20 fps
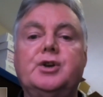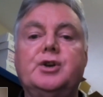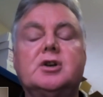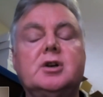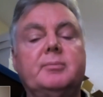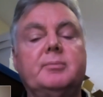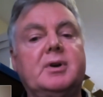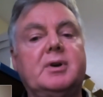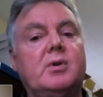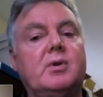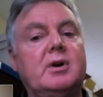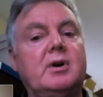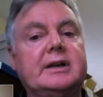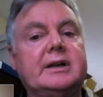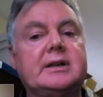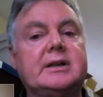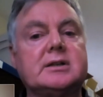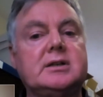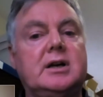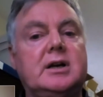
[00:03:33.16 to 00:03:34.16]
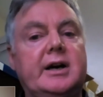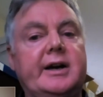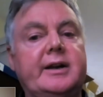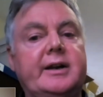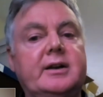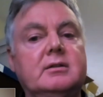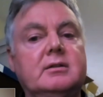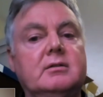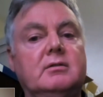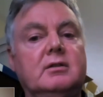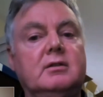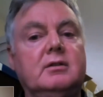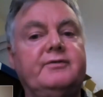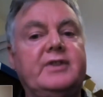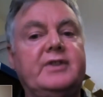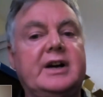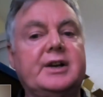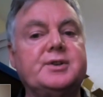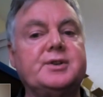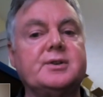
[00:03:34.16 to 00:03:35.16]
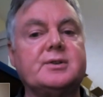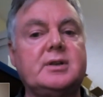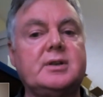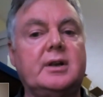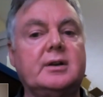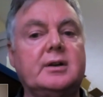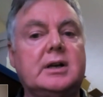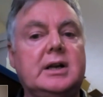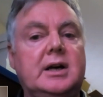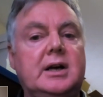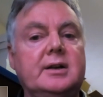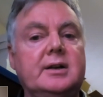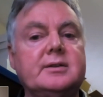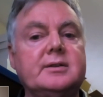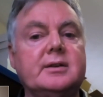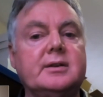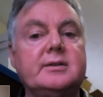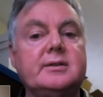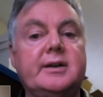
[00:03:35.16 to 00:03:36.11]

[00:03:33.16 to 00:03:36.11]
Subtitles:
you could be wearing designer or fashion sunglasses.